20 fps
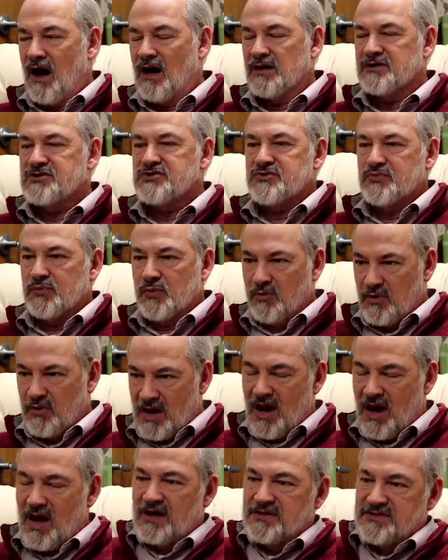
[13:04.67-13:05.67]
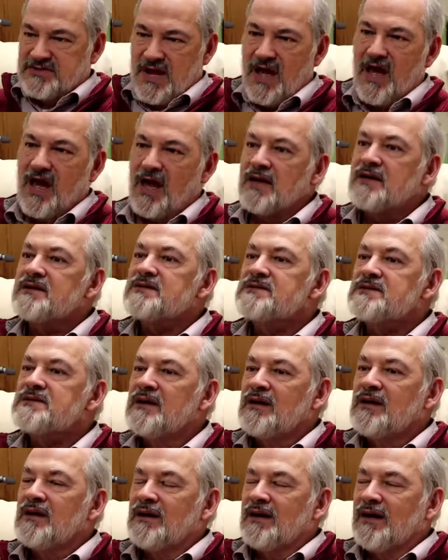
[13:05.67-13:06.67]
us through God's eyes,
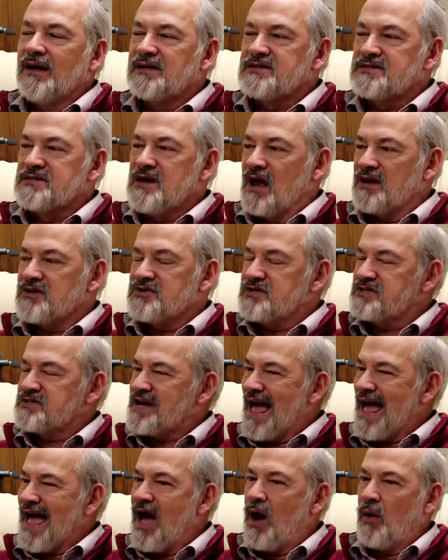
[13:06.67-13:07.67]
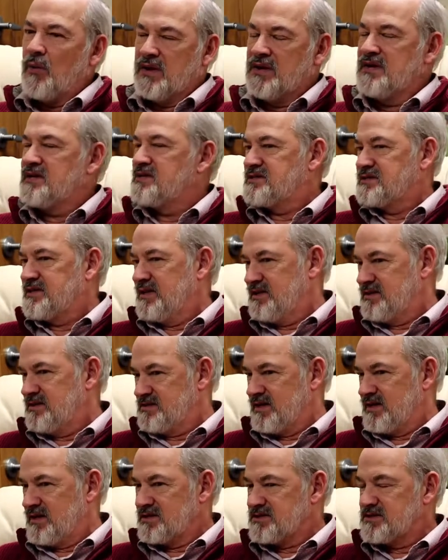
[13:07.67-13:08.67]
it's not just how He
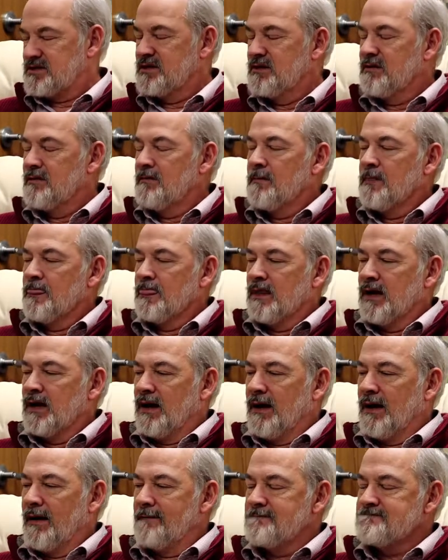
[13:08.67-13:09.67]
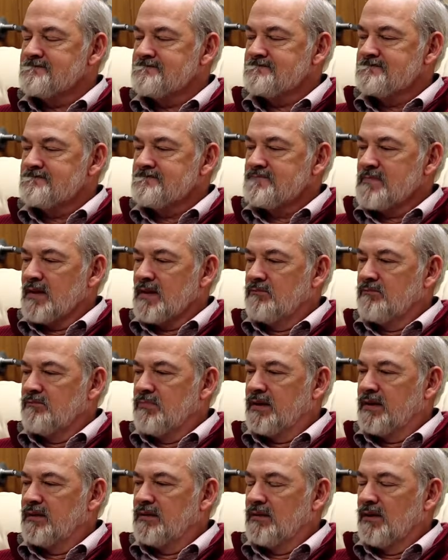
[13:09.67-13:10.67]
sees us, um,
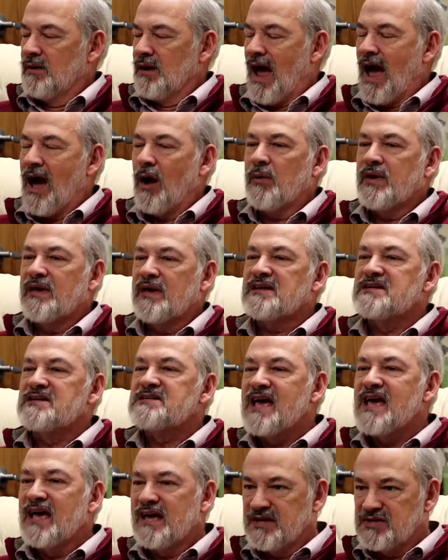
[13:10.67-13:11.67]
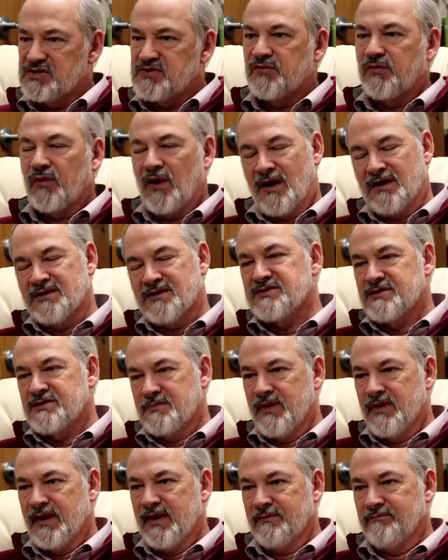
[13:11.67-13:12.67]
but how He intends for us
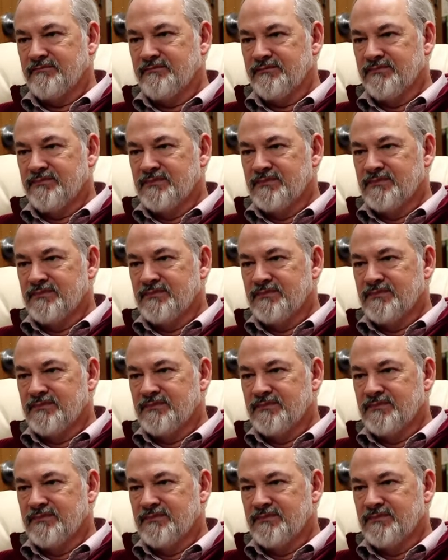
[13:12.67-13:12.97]
to be.